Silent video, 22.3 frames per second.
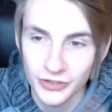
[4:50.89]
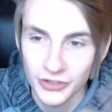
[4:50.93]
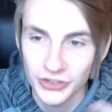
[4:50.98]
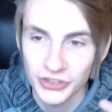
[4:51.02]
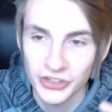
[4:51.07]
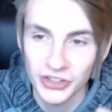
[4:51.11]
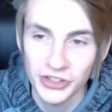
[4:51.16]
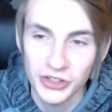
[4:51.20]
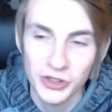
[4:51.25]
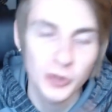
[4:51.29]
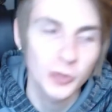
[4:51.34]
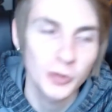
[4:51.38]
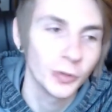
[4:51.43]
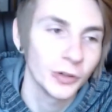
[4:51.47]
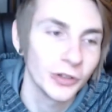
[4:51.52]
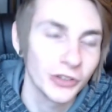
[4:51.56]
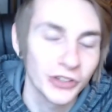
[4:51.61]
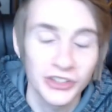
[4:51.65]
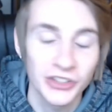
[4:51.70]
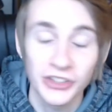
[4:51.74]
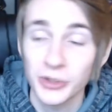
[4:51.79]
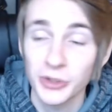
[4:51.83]
That's the 2
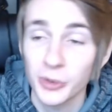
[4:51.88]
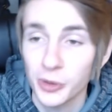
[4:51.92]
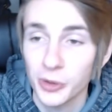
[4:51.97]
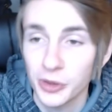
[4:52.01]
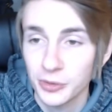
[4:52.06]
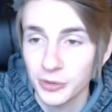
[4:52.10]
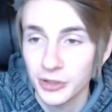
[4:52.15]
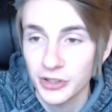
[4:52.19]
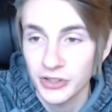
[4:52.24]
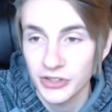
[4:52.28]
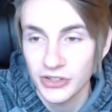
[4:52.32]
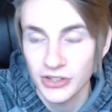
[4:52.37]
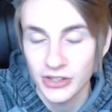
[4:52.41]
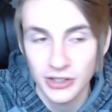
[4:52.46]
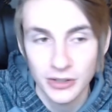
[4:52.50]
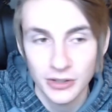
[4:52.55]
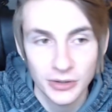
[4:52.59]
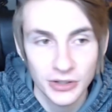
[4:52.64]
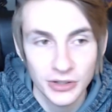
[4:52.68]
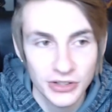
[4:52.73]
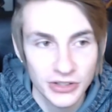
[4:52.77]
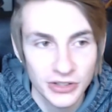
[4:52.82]
one. The 03 is the
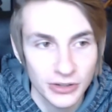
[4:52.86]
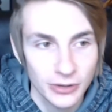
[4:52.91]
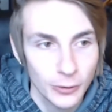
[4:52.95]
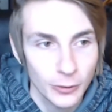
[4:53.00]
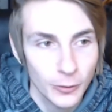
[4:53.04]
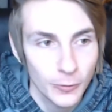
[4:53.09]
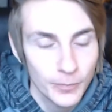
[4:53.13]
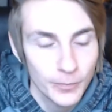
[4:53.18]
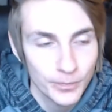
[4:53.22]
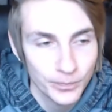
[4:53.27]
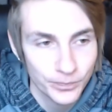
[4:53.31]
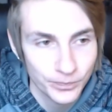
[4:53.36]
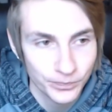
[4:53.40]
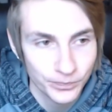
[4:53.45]
Unit 2.